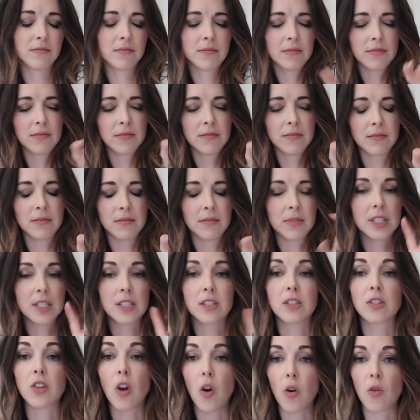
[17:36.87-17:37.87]
It's
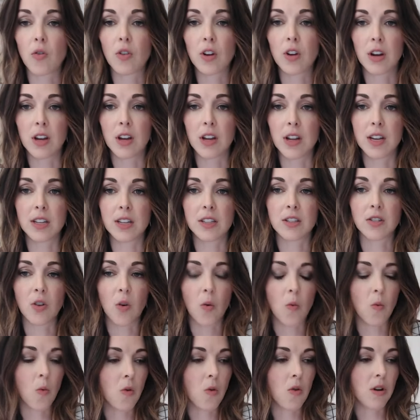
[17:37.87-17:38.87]
so good. It's so
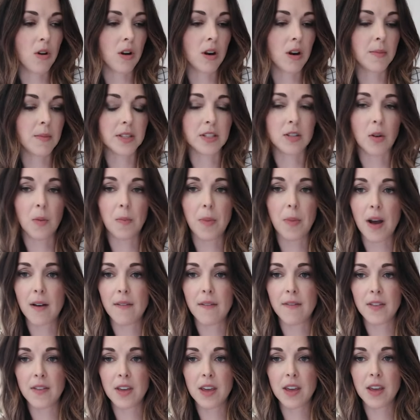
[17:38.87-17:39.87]
warm. It's so
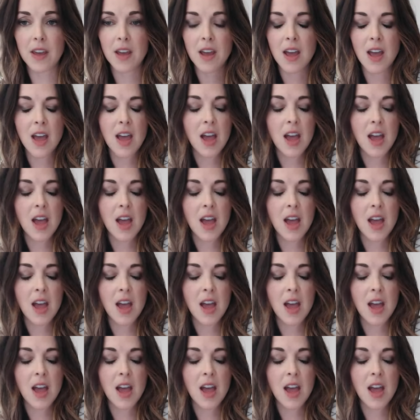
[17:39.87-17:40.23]
puffy.